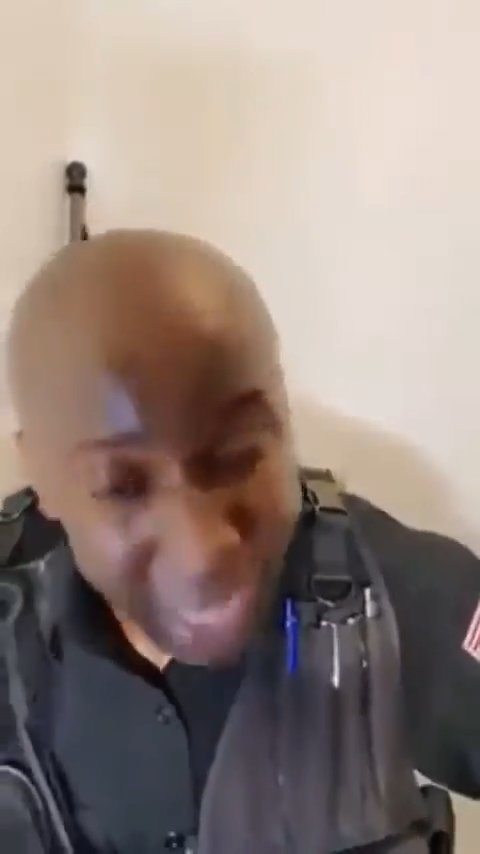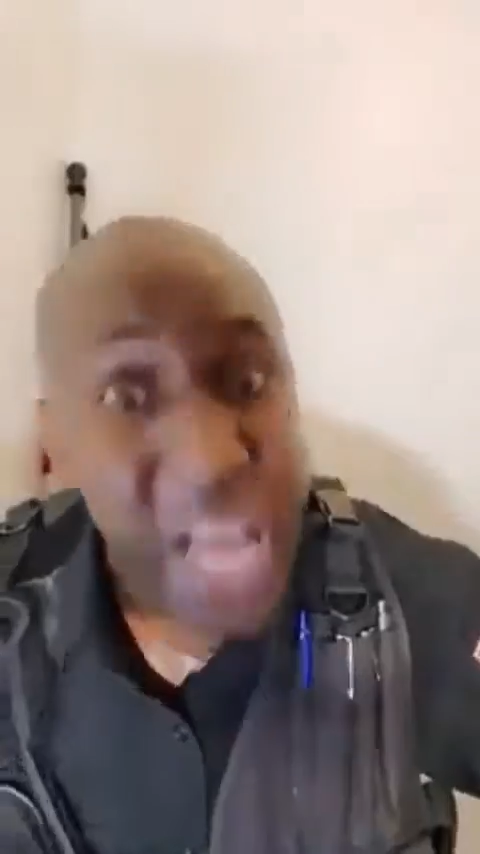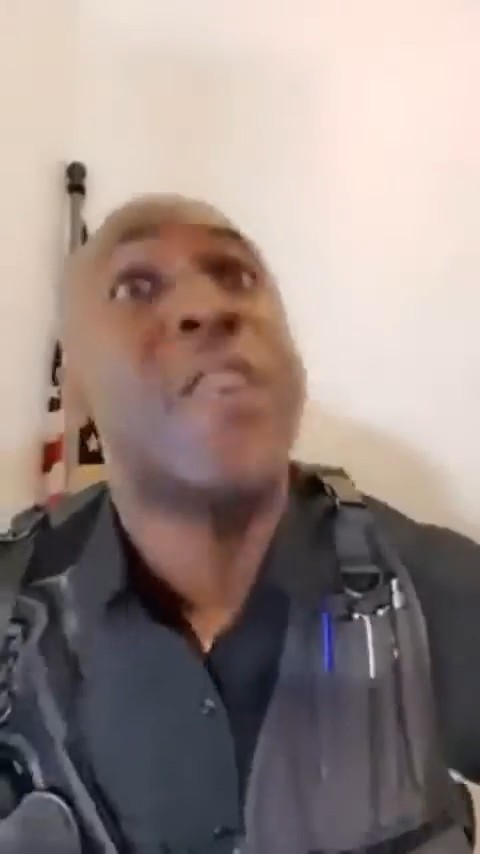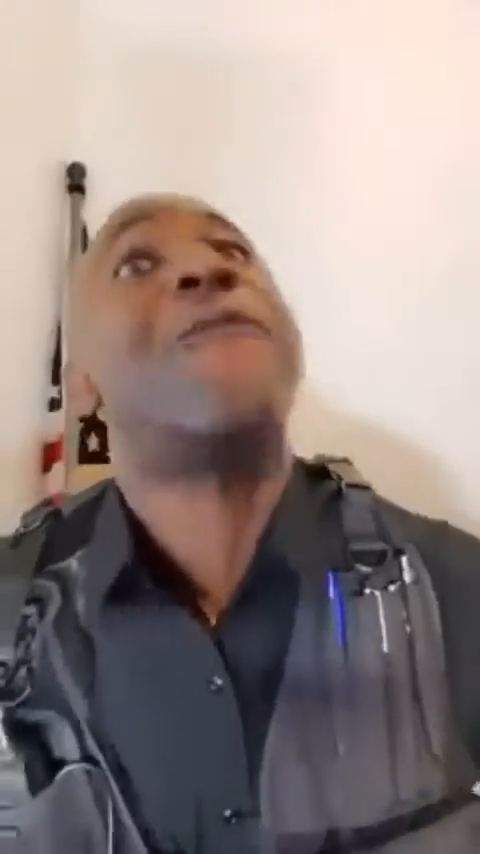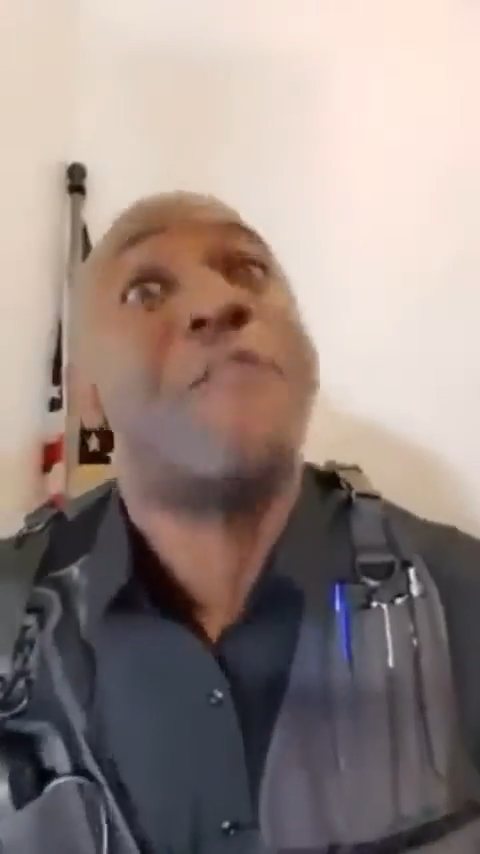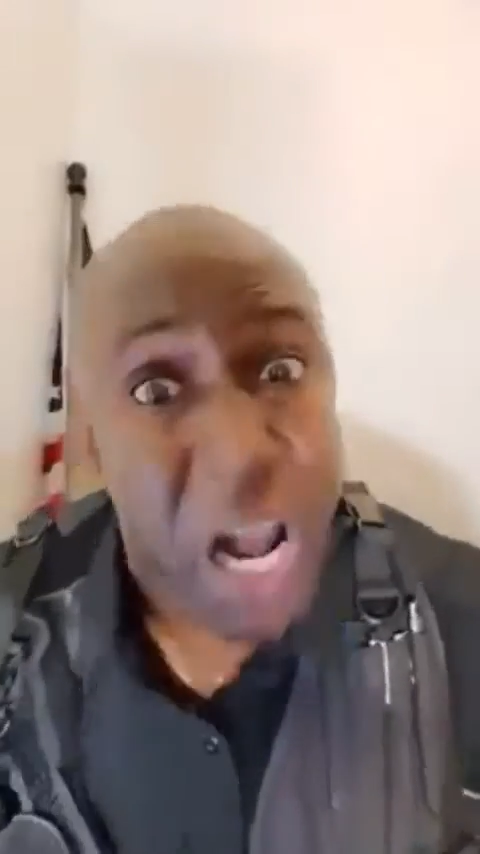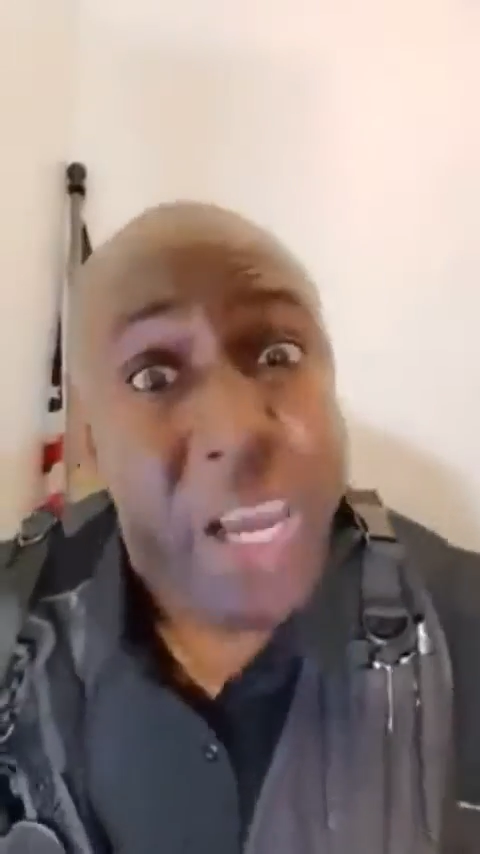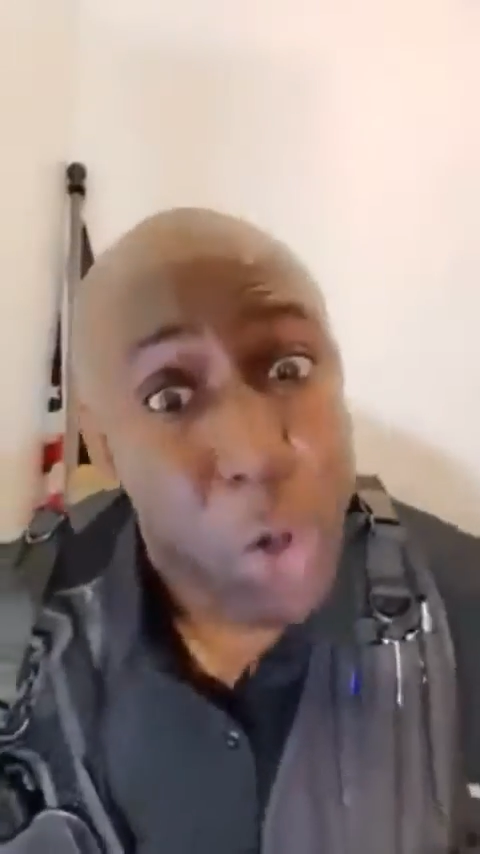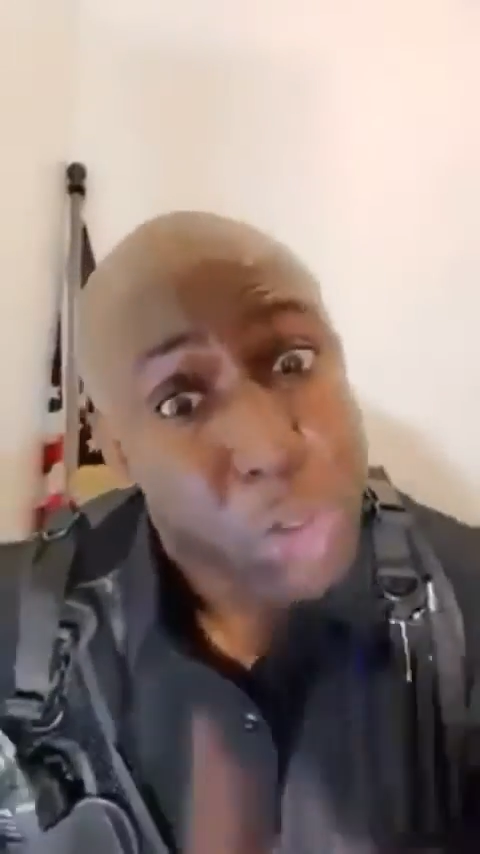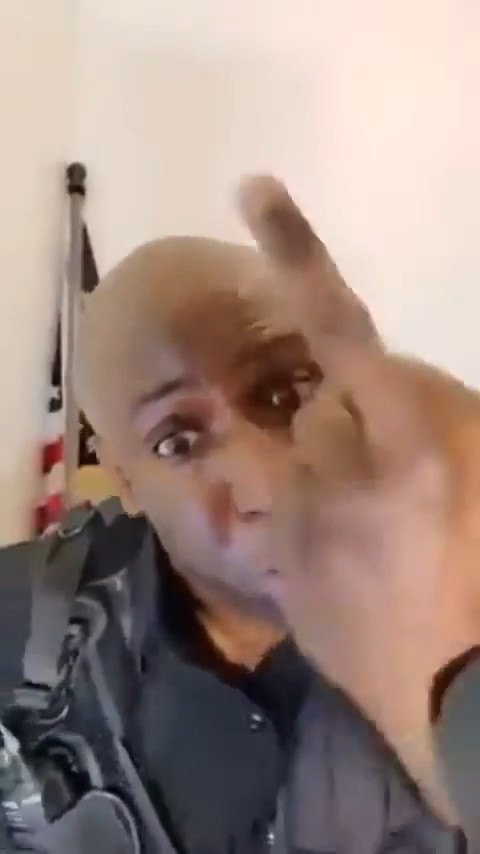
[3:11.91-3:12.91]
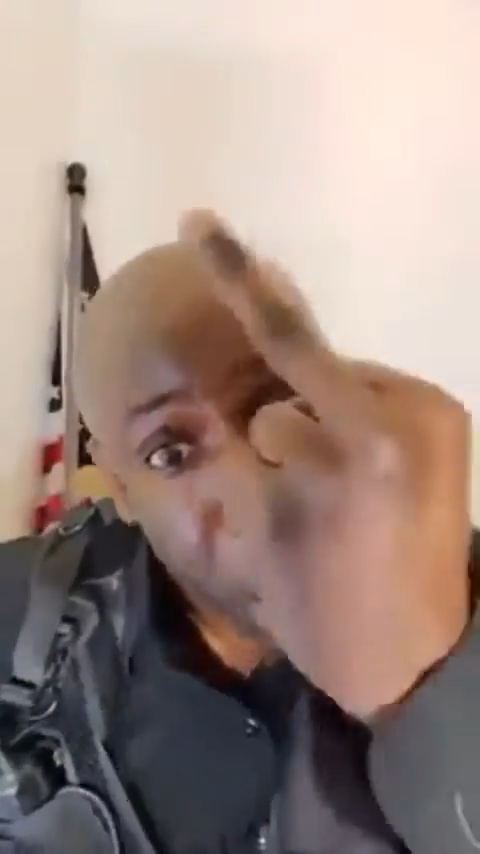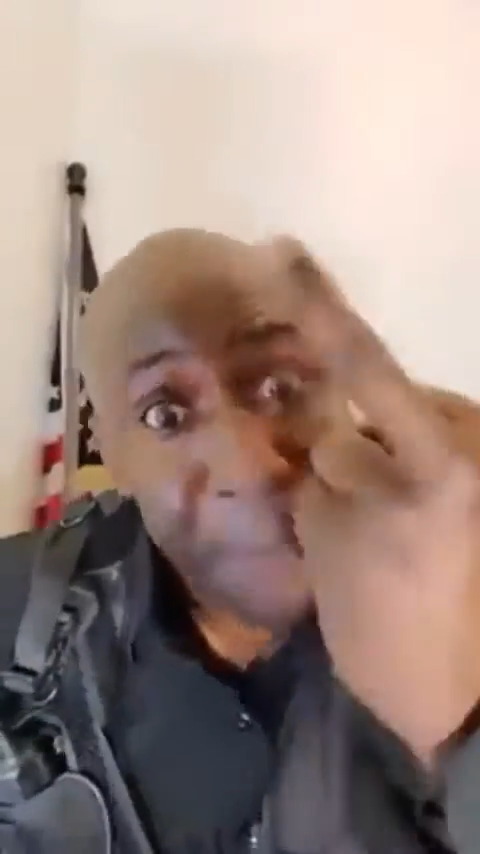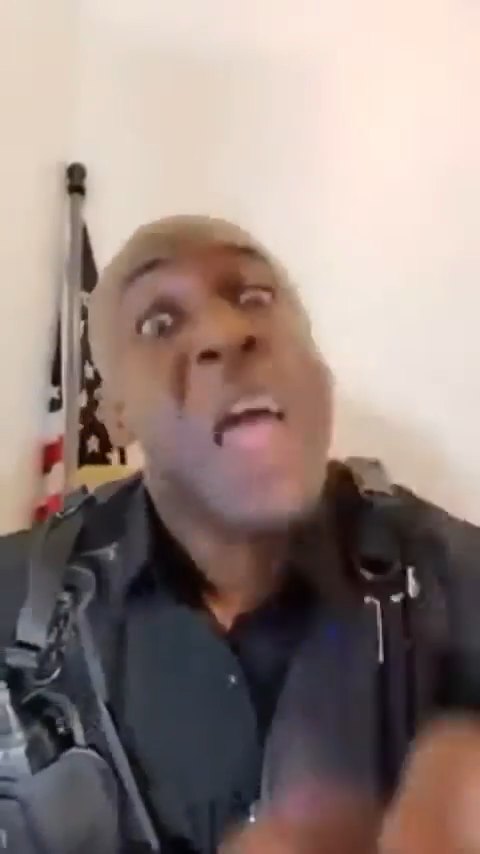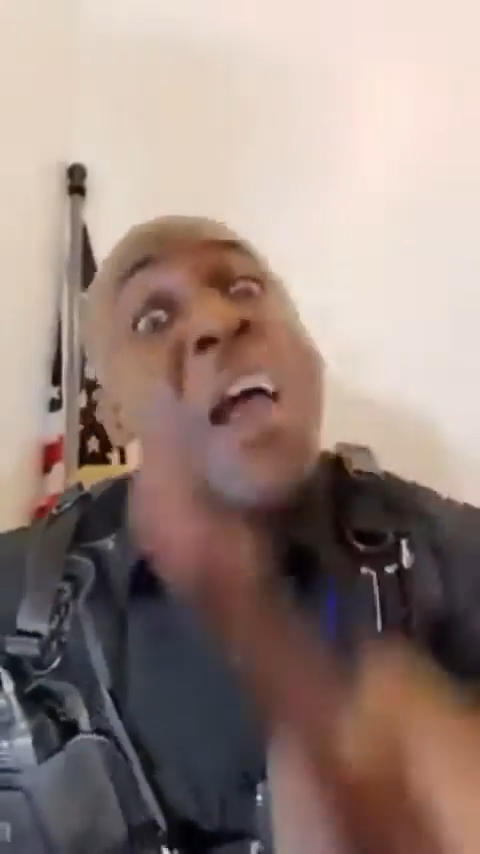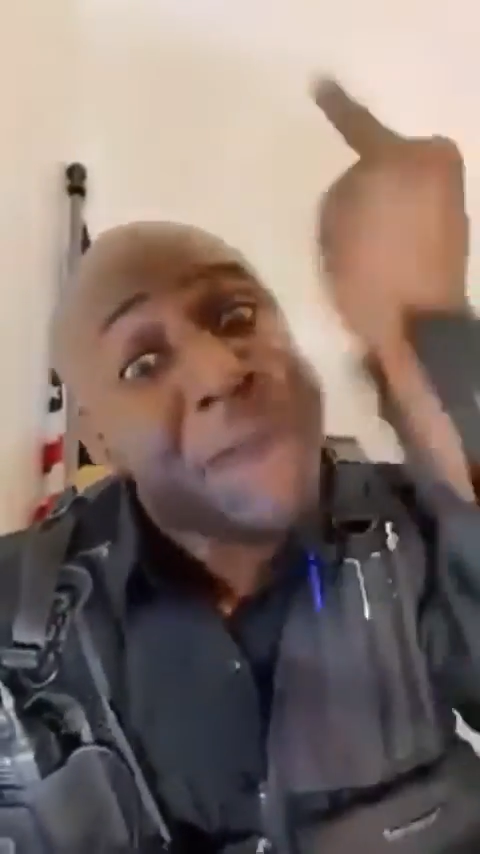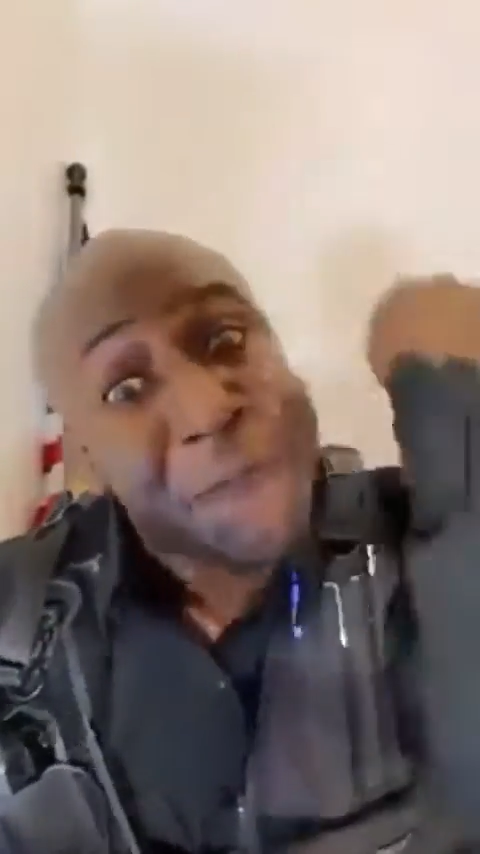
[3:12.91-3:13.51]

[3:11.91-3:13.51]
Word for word: yes. Fuck you, Trump.